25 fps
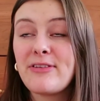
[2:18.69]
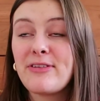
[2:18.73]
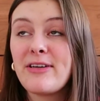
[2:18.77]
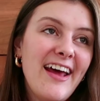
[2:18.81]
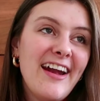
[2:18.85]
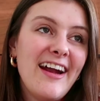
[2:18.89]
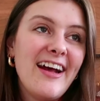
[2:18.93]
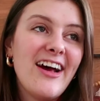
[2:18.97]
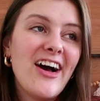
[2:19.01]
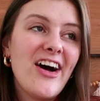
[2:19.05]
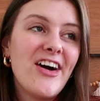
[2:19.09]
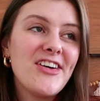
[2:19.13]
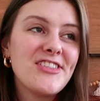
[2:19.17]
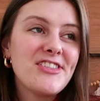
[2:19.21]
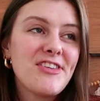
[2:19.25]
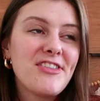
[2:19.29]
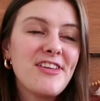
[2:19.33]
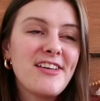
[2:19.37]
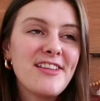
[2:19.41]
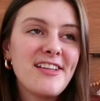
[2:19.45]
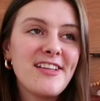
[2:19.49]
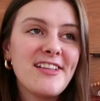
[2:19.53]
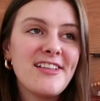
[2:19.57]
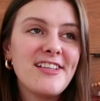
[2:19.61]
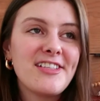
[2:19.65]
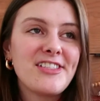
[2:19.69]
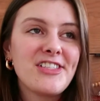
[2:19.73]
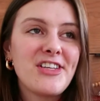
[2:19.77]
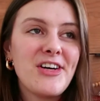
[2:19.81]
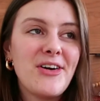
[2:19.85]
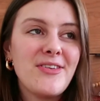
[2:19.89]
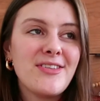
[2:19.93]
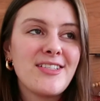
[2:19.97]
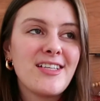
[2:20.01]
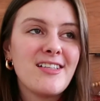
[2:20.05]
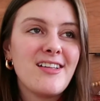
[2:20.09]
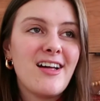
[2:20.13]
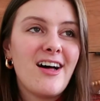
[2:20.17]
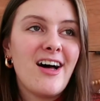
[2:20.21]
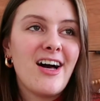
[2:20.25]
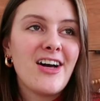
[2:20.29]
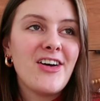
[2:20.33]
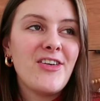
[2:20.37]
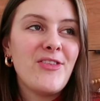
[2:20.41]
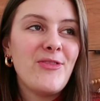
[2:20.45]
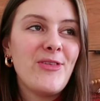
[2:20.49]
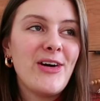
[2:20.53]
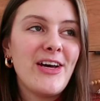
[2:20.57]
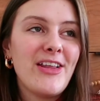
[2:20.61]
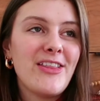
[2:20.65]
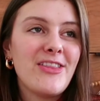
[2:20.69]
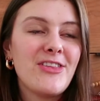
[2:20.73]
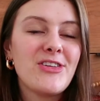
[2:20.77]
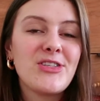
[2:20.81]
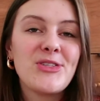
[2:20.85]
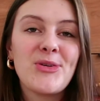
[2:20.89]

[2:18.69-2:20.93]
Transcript: And I also think that this goes along with the